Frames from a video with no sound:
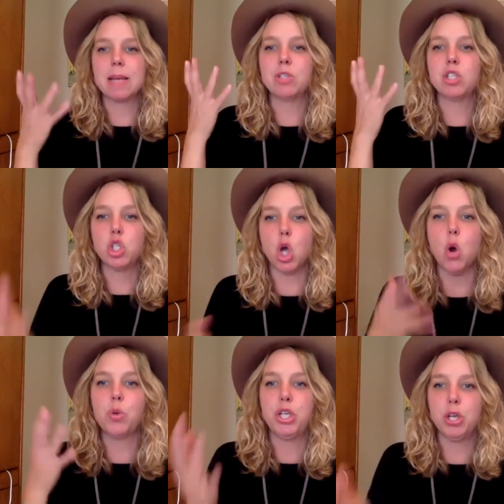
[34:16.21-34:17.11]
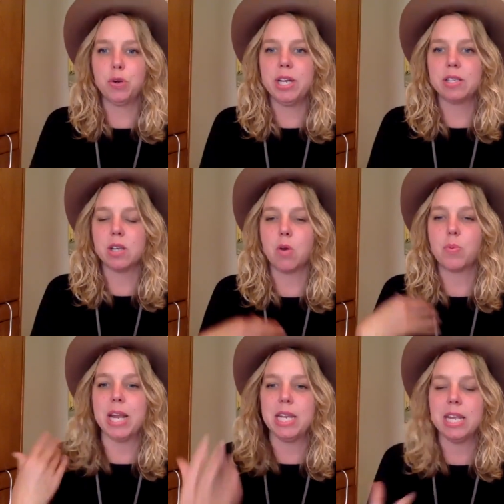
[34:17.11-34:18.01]
I'm so curious
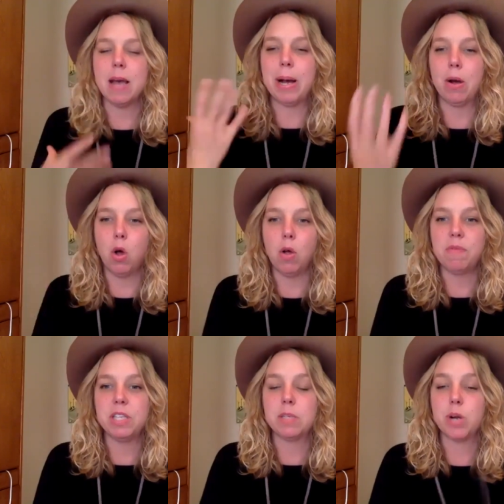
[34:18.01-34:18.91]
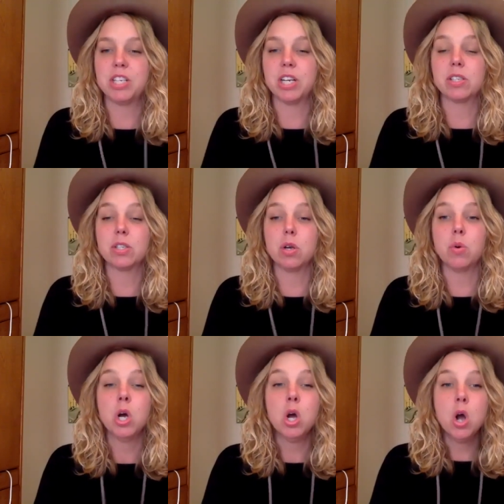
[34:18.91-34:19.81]
already about all of these projects. So,